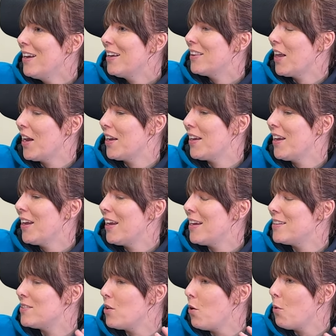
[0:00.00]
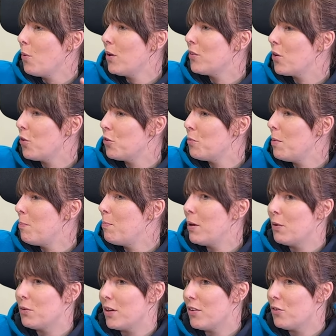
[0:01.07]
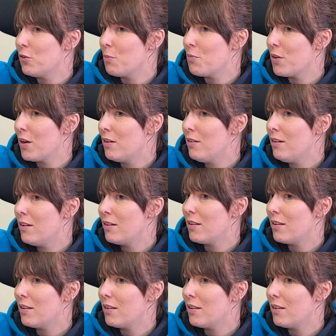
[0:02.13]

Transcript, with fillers: Like he's always got to be building something.